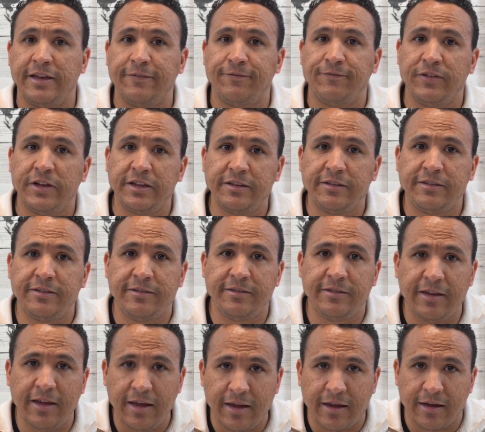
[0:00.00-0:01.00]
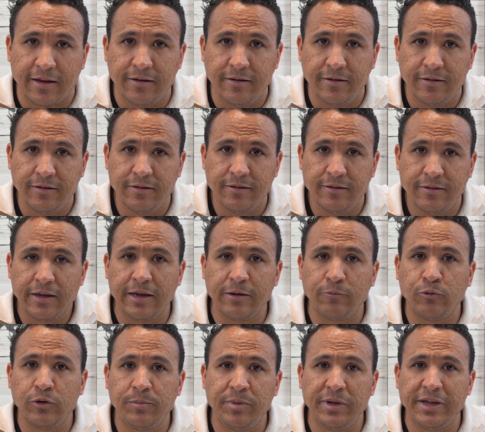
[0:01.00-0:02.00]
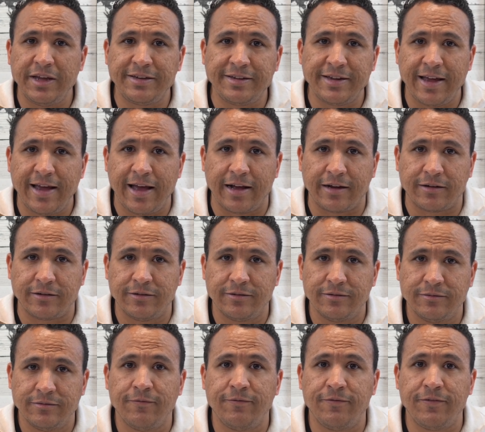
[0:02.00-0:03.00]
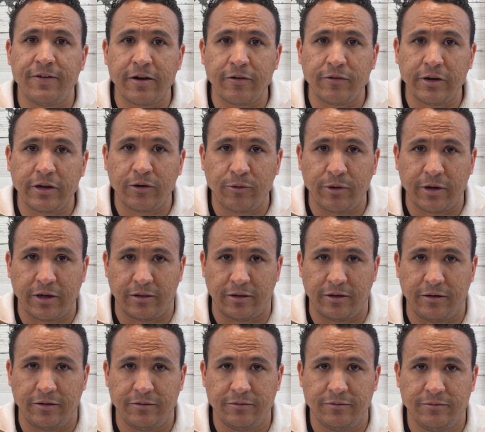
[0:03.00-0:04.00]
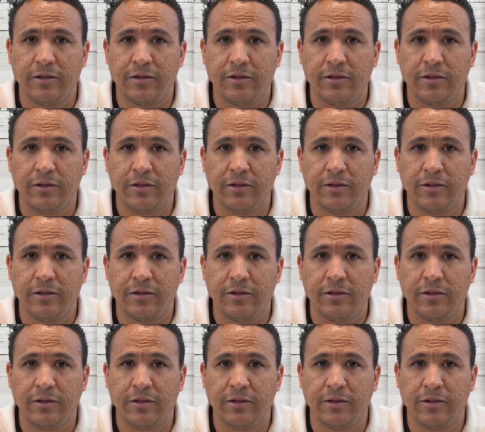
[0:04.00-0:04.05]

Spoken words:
If it did, it would be attacked very quickly.